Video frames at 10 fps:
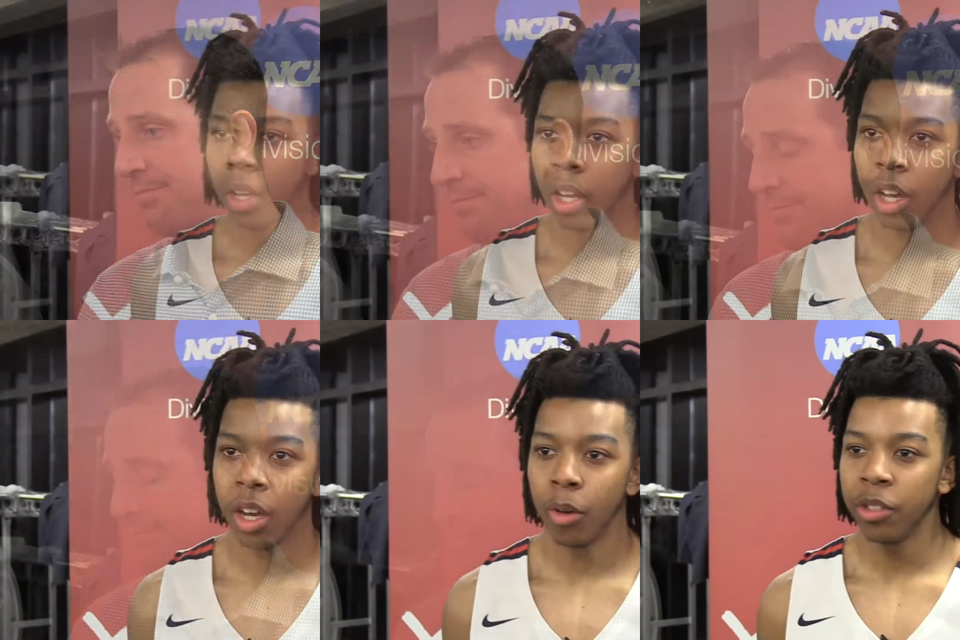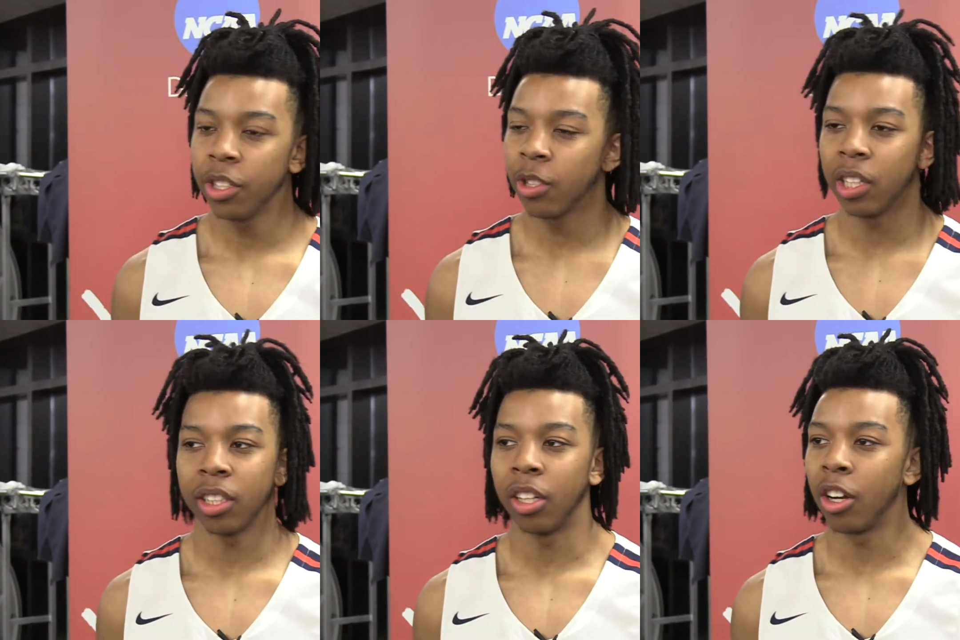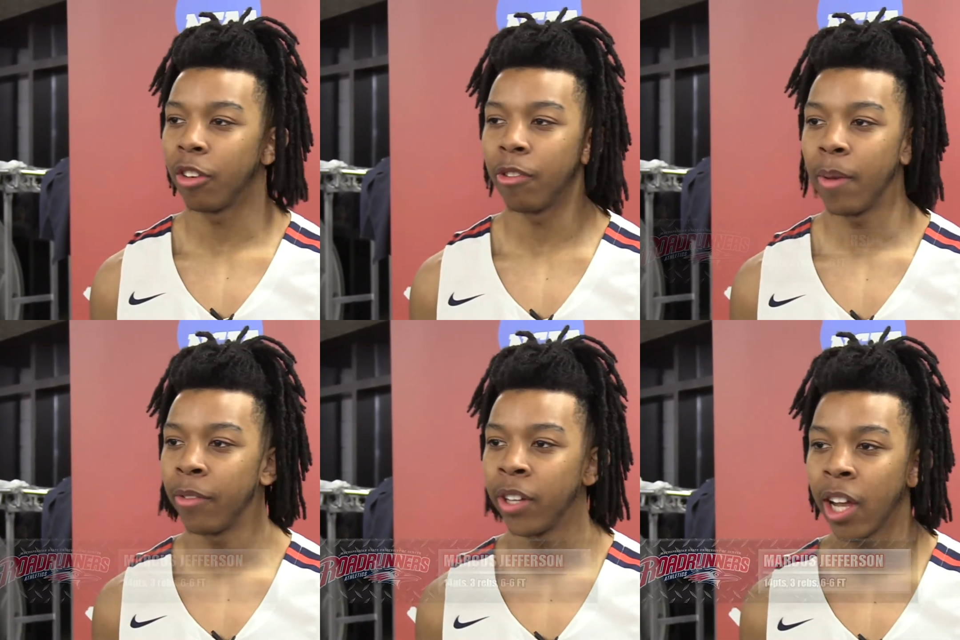Uh, we just tried to learn from
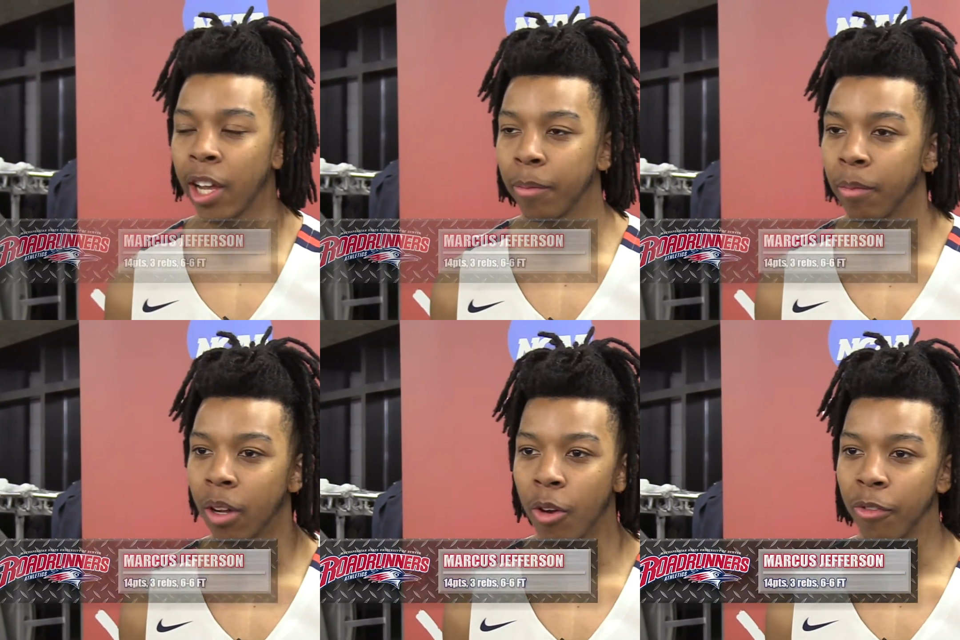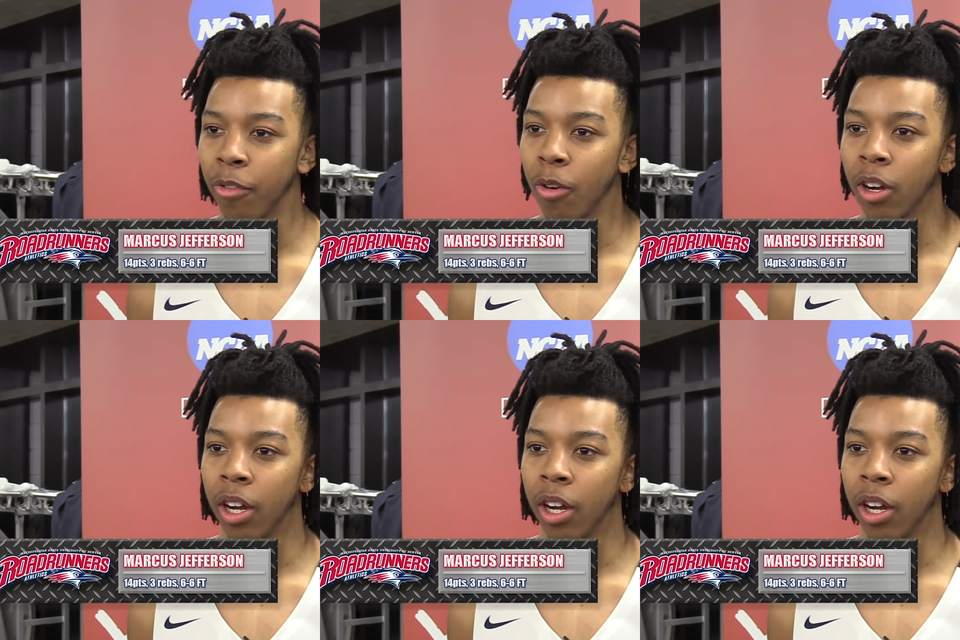every game going forward.